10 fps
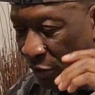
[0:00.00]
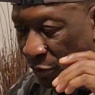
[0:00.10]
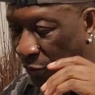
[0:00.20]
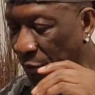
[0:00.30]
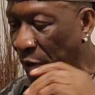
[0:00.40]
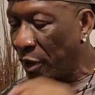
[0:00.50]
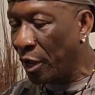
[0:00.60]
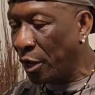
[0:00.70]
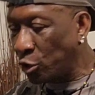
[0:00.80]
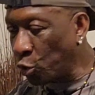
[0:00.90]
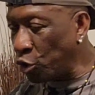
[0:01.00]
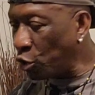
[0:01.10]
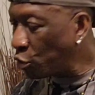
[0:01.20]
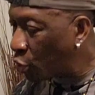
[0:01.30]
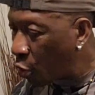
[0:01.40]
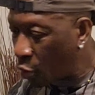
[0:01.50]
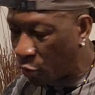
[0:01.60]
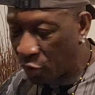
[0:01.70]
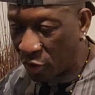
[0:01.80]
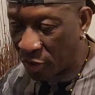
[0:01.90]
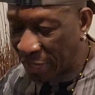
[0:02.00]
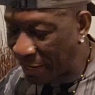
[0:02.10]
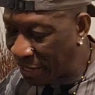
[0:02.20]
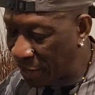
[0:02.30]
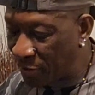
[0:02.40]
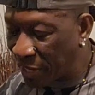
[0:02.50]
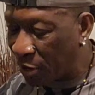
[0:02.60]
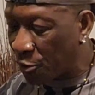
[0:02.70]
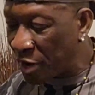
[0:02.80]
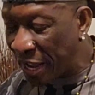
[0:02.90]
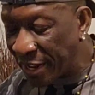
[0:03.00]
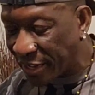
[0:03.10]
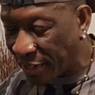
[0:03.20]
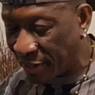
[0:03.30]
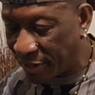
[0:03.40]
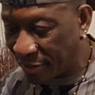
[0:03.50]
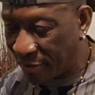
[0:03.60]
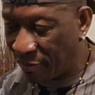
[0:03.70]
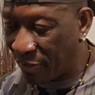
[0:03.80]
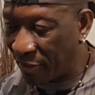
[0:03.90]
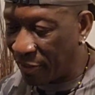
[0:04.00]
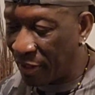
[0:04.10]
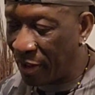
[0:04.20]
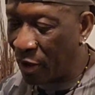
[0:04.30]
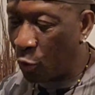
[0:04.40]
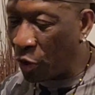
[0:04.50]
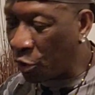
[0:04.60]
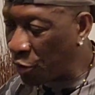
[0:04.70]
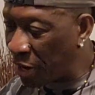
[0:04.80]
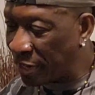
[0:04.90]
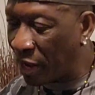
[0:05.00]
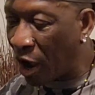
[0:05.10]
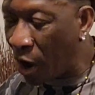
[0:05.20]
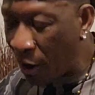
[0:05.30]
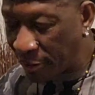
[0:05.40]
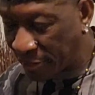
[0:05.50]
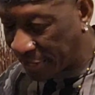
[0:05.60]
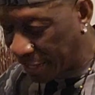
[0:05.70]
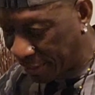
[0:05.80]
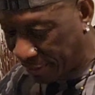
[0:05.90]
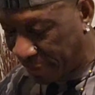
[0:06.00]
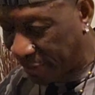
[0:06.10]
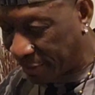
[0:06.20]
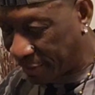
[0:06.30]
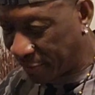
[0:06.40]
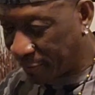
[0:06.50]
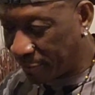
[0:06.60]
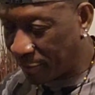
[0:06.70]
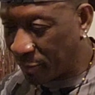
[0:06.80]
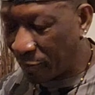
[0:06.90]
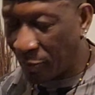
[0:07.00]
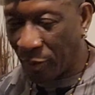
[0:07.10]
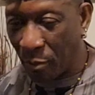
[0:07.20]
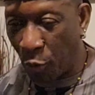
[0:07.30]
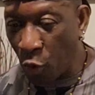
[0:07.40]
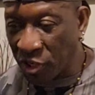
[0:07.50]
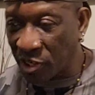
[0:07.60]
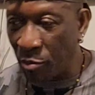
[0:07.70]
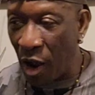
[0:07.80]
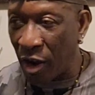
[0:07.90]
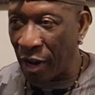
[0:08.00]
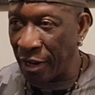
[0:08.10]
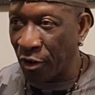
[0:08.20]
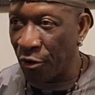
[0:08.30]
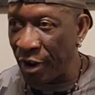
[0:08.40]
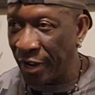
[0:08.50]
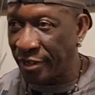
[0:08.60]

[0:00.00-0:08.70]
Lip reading: don't know? Do you know that there is a creator? We create all things, both small and great,